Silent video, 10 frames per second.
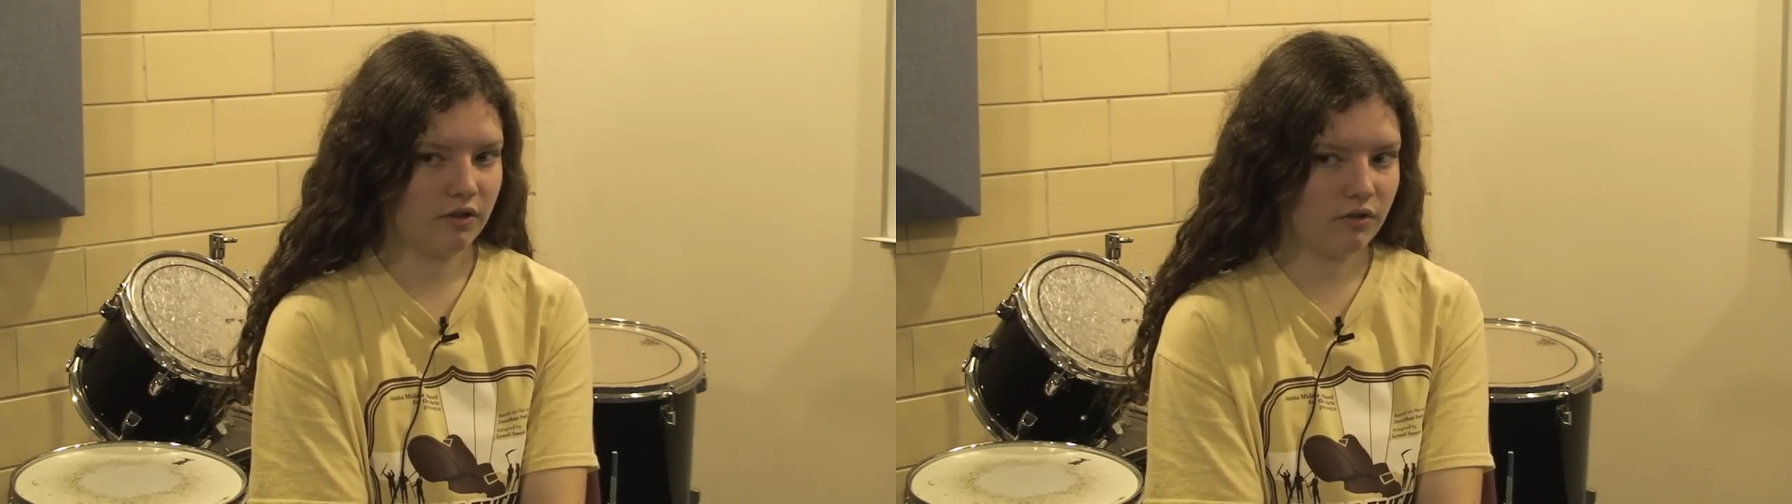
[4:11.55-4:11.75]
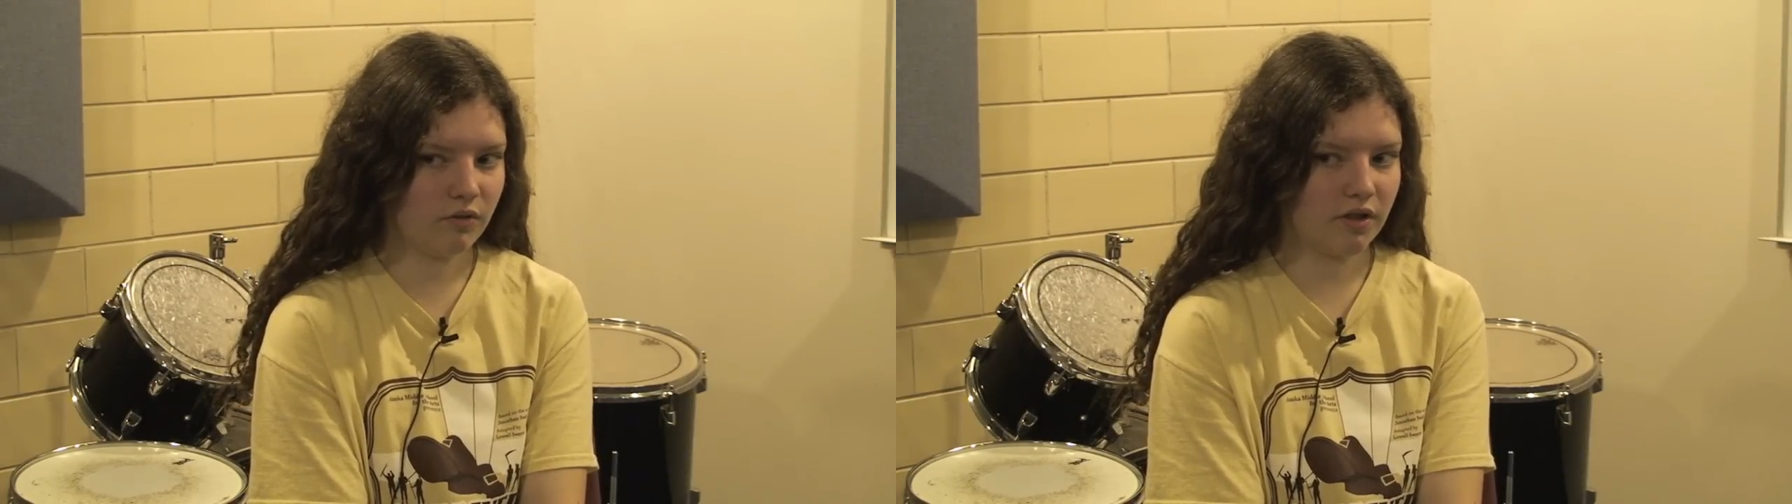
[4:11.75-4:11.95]

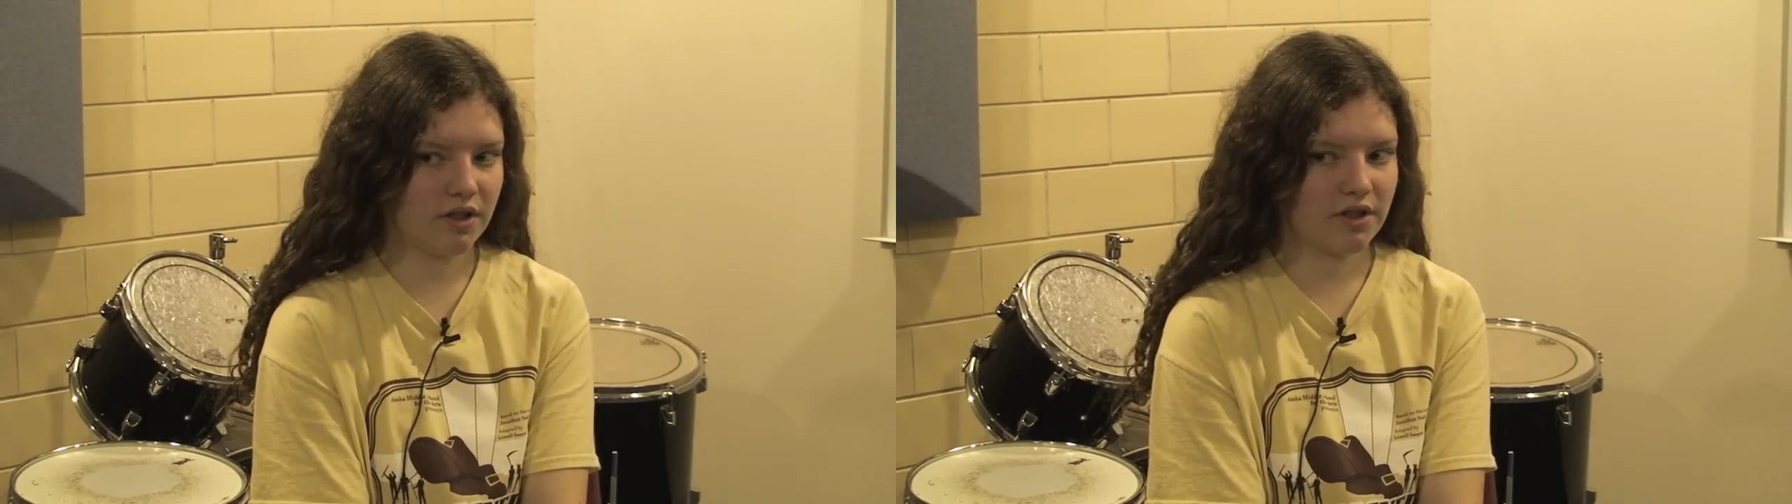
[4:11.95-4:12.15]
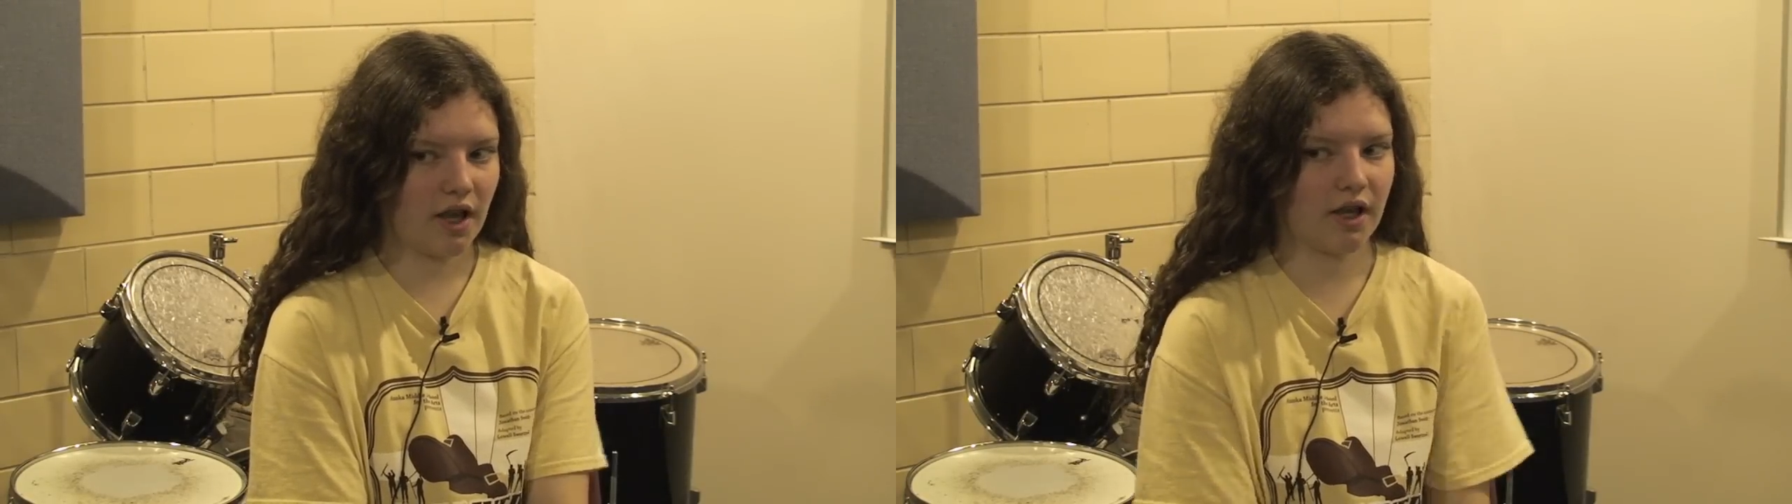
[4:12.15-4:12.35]
do
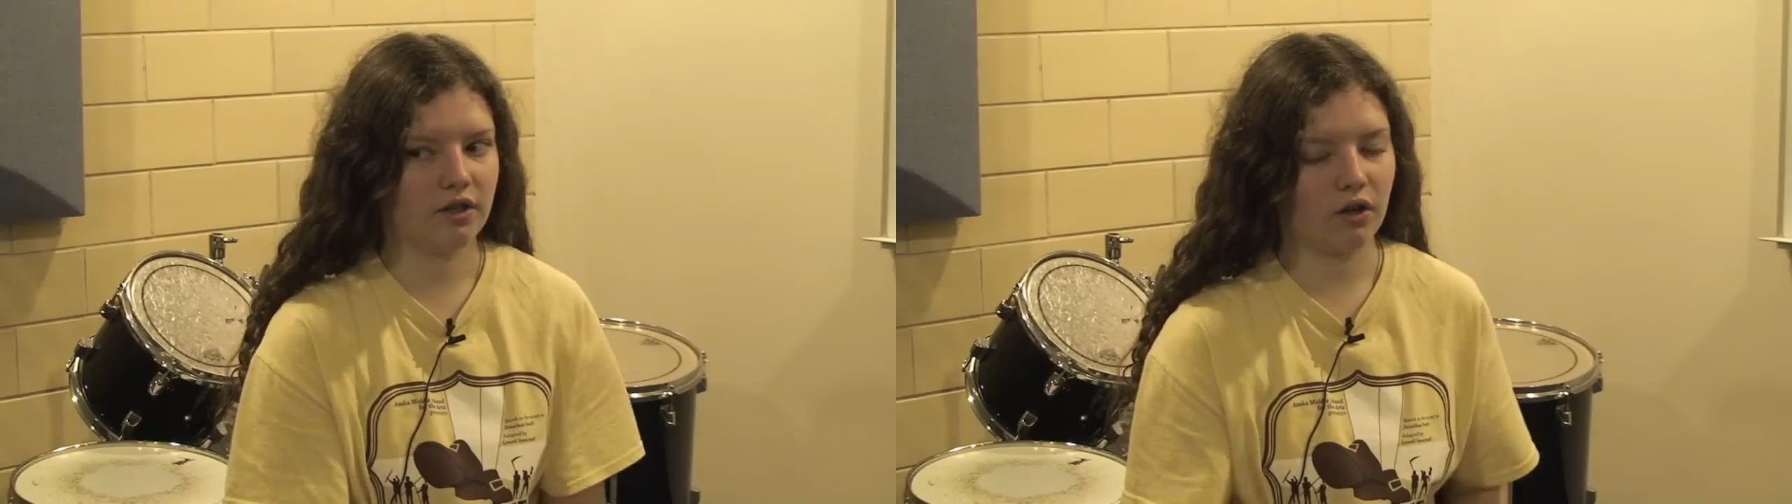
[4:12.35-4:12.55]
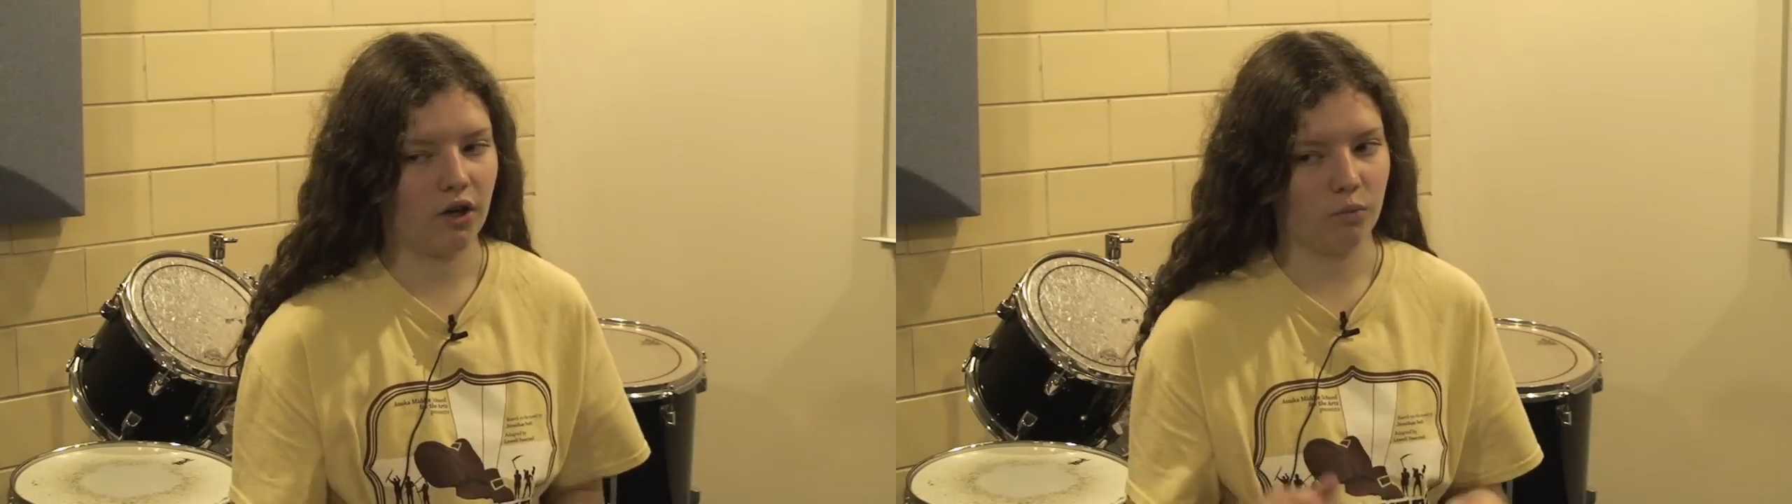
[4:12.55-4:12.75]
this,
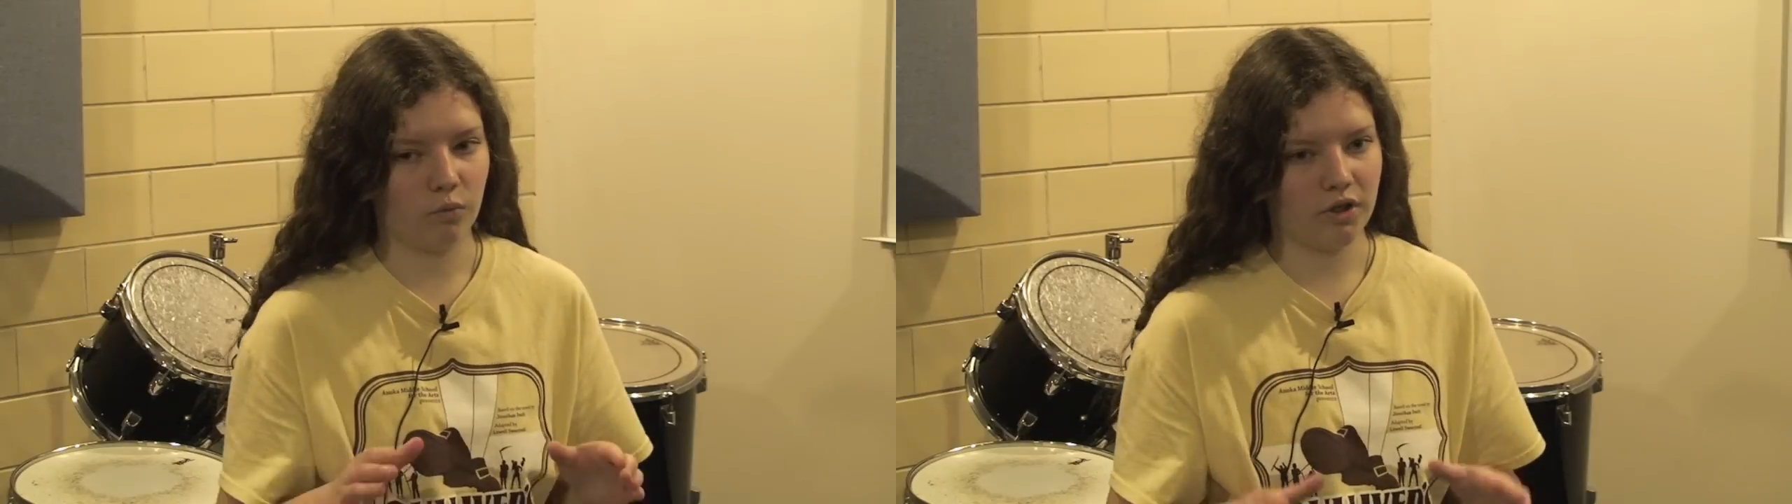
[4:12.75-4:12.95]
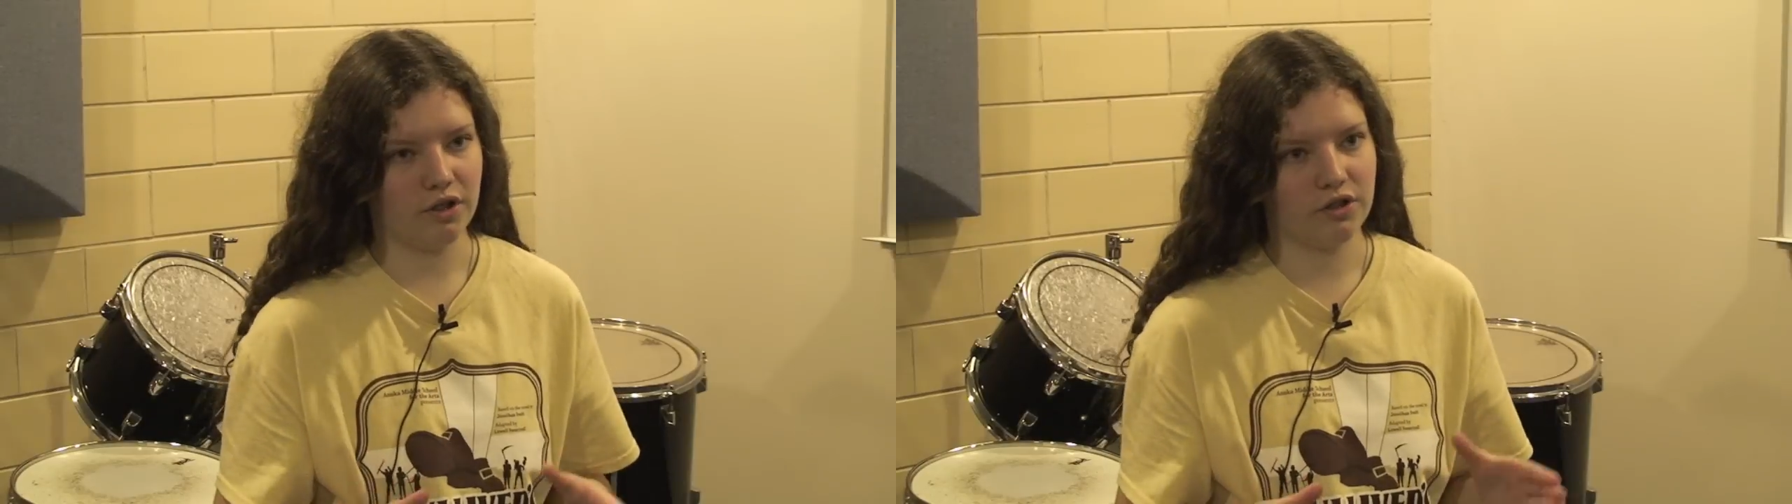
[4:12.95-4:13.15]
and
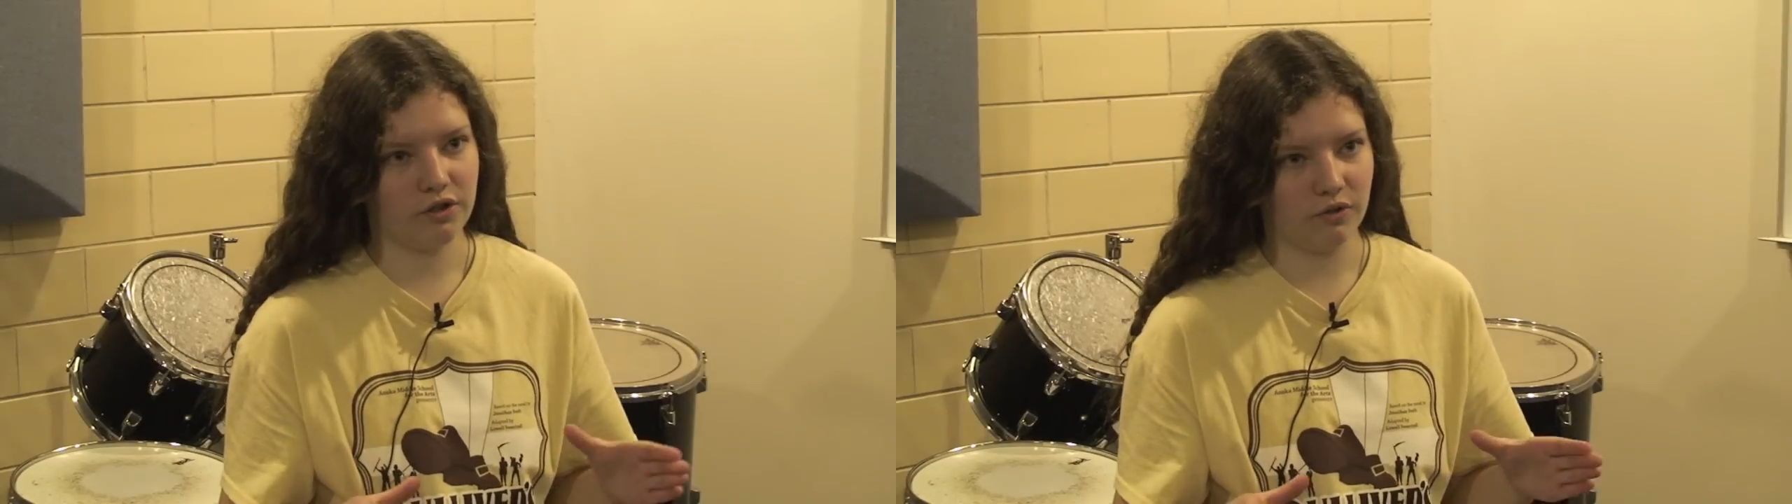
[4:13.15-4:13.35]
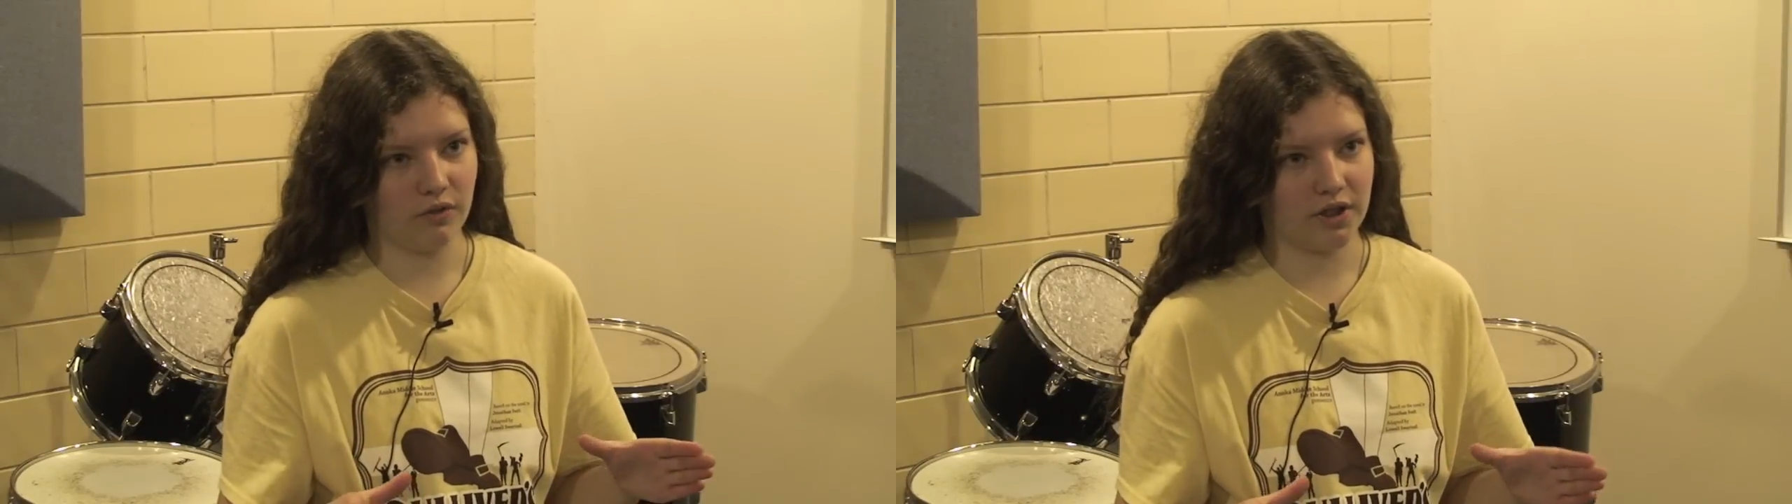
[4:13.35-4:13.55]
on wood too,